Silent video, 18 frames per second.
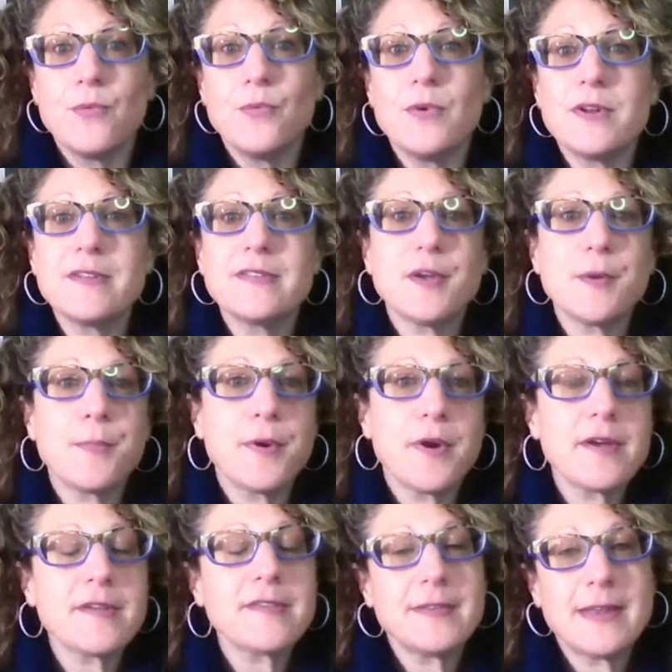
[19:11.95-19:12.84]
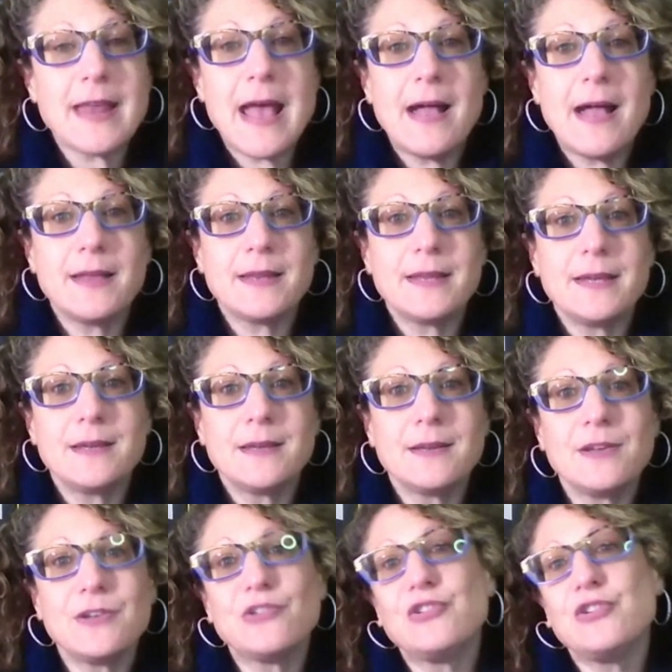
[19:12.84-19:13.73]
What is her
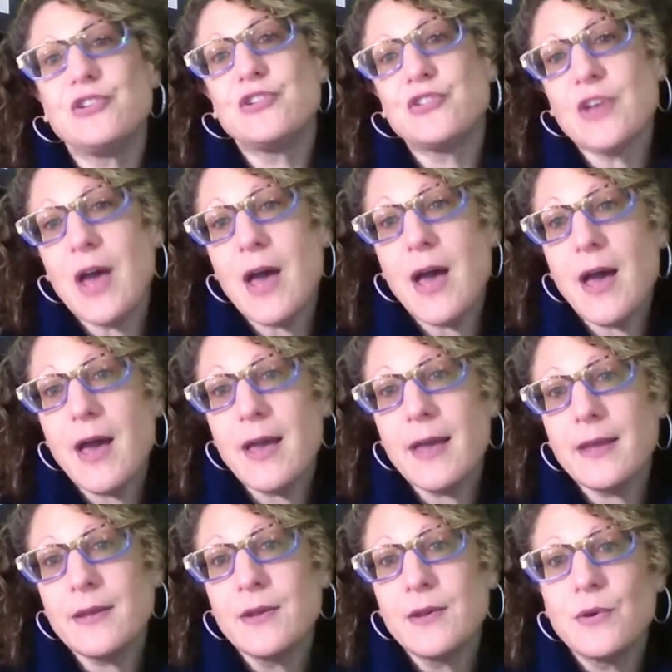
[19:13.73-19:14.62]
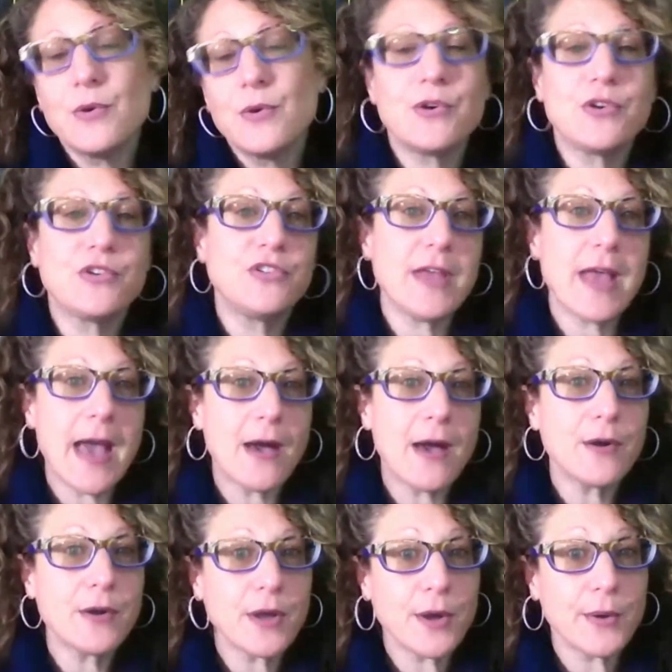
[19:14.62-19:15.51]
personality? Is she shy or is she
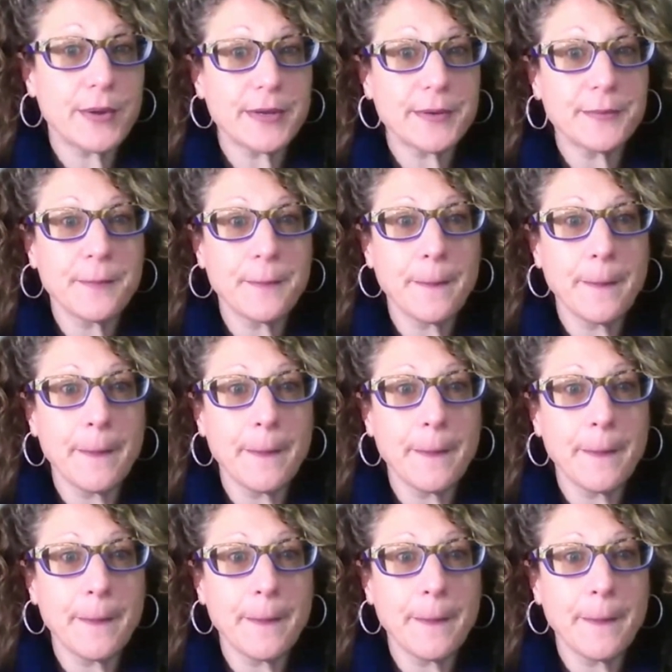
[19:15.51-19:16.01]
outgoing?